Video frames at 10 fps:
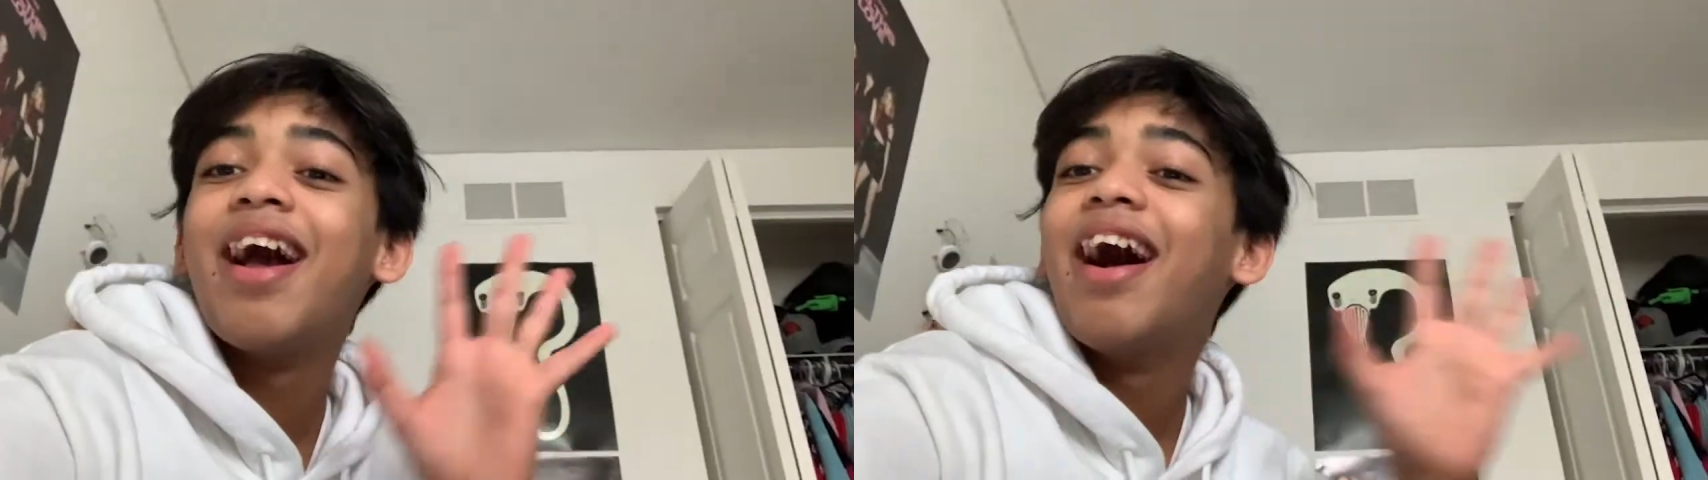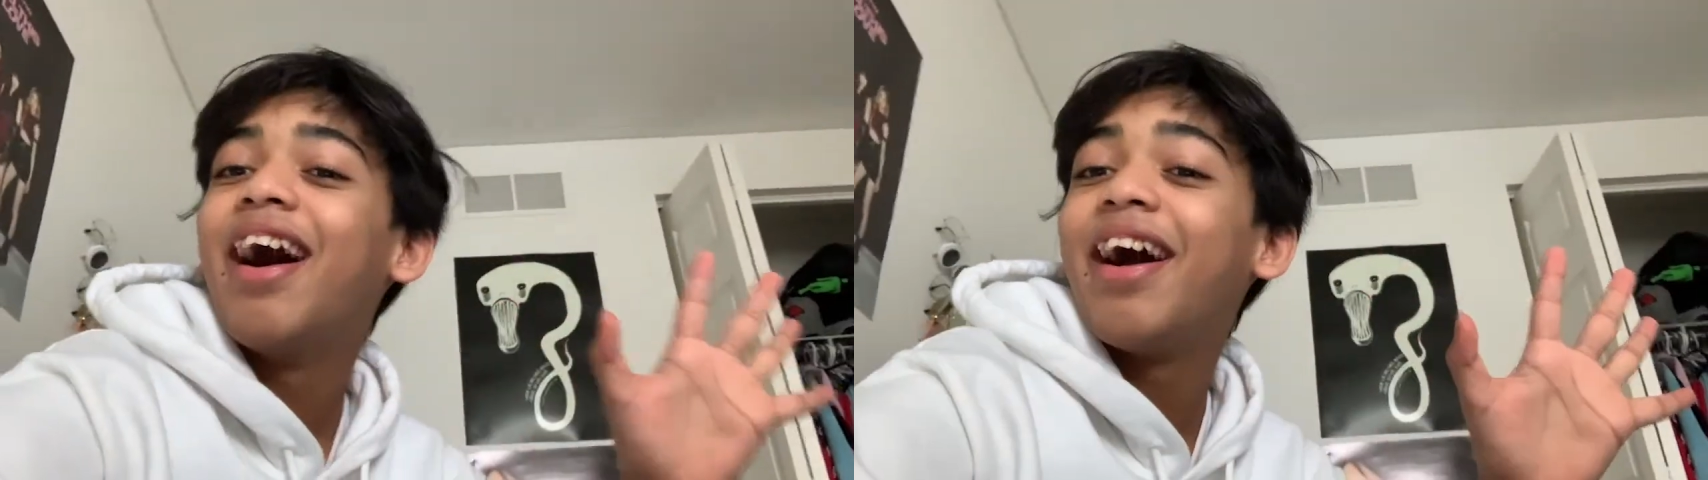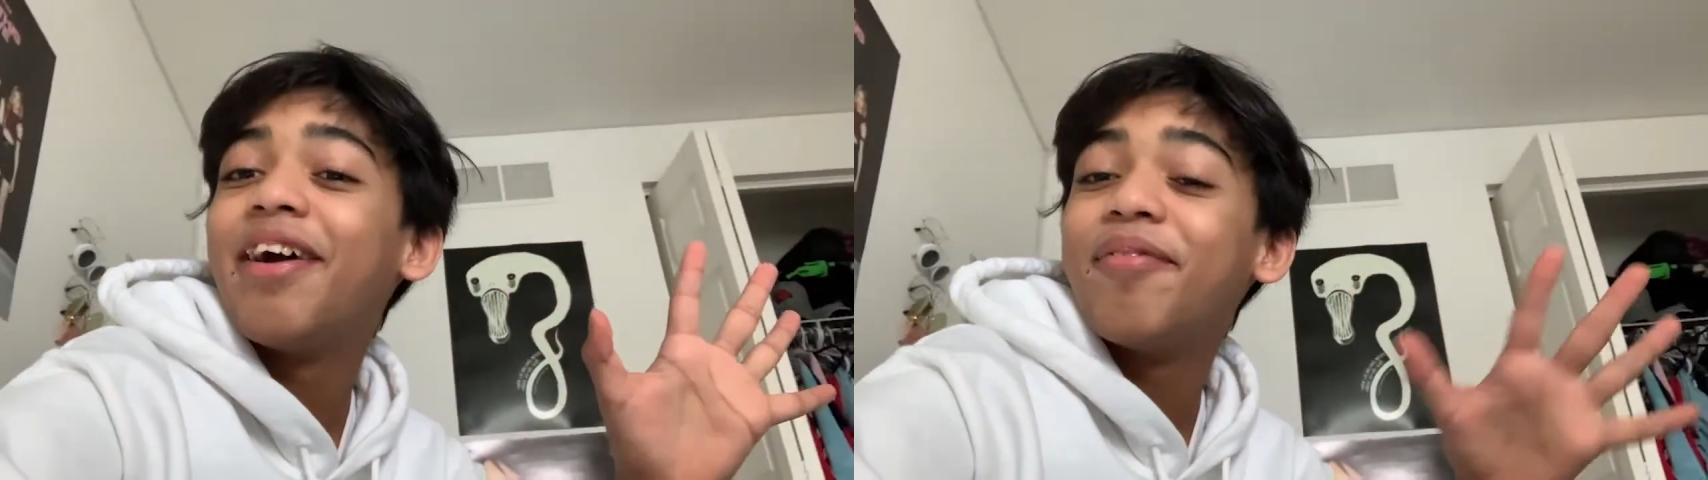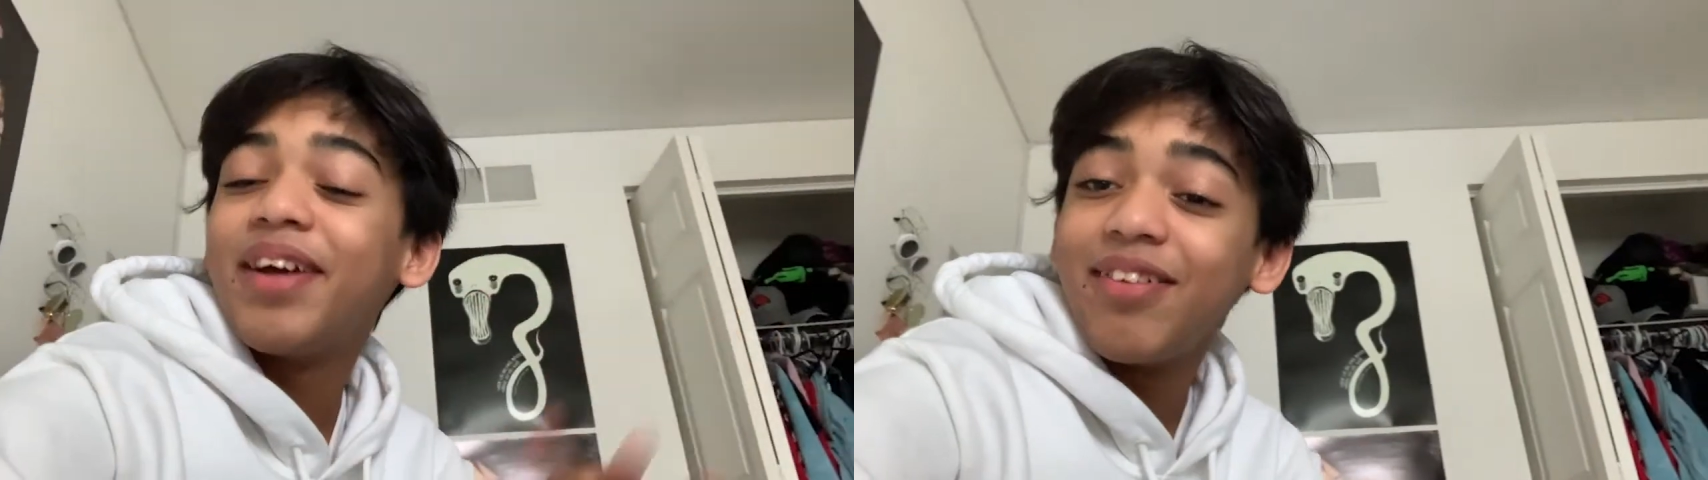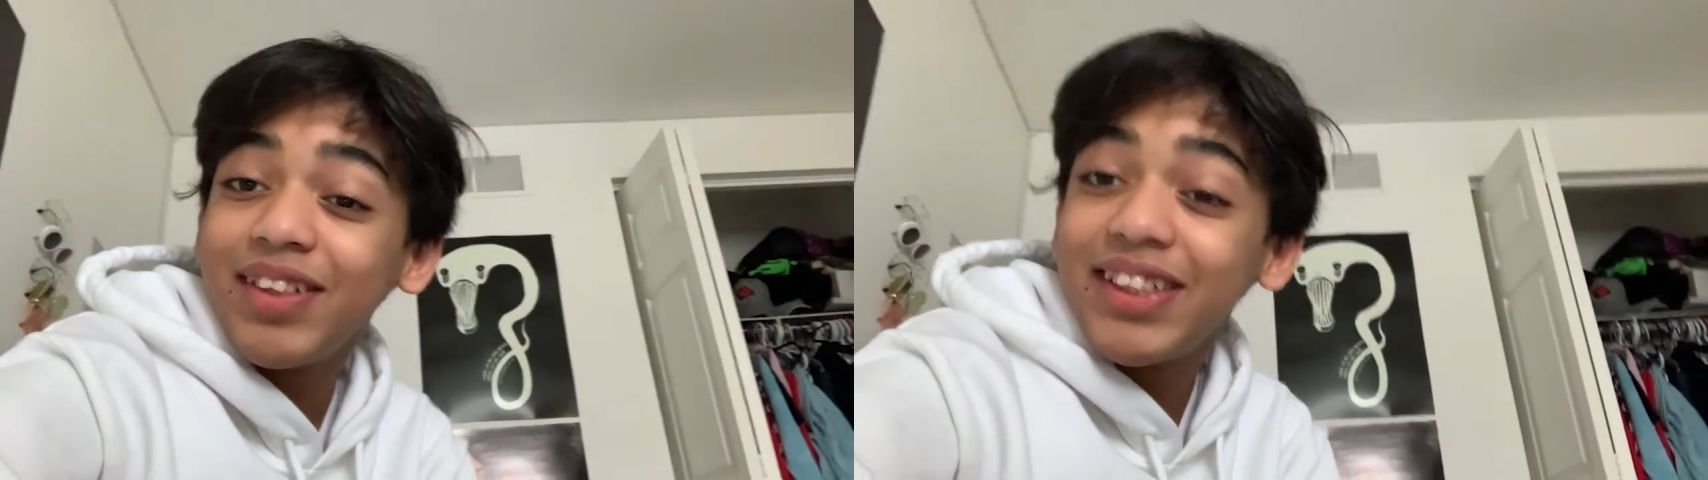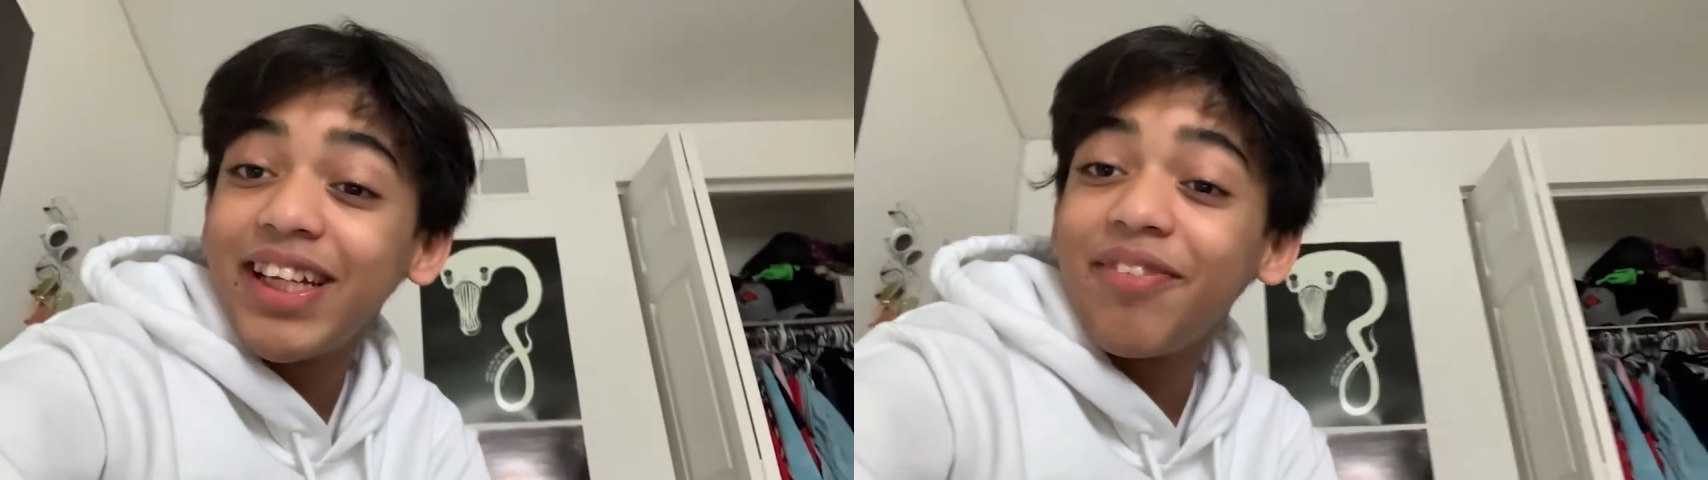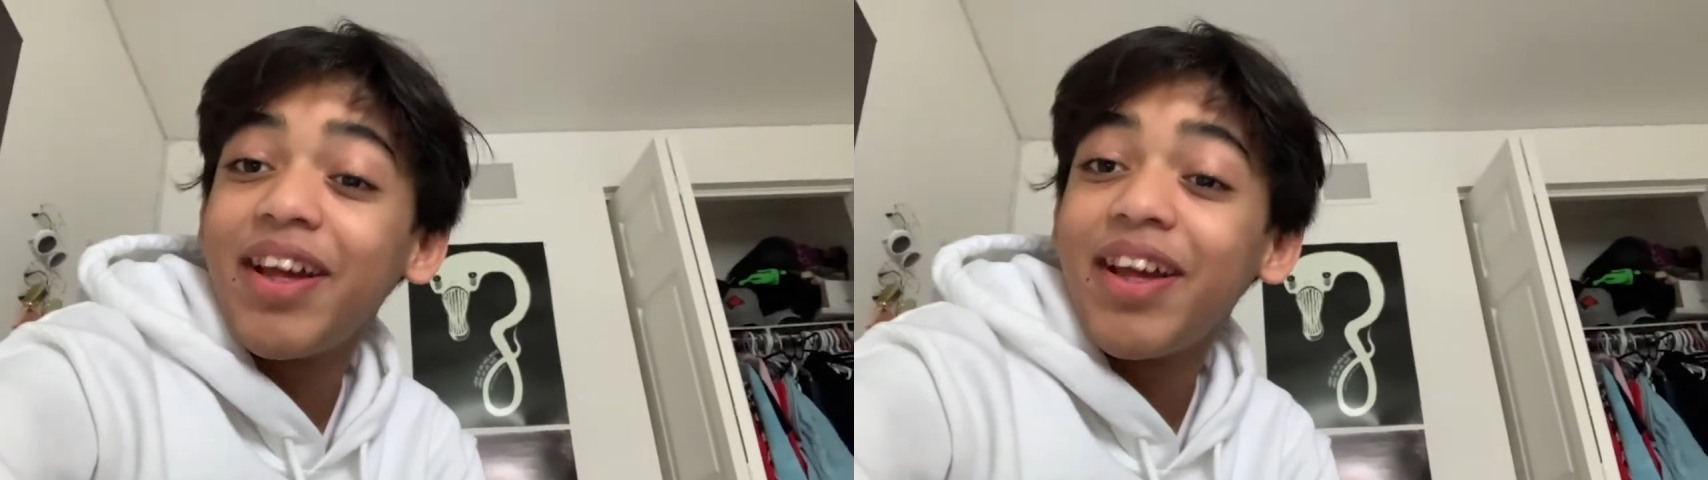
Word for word: Hi, my name is Sammy.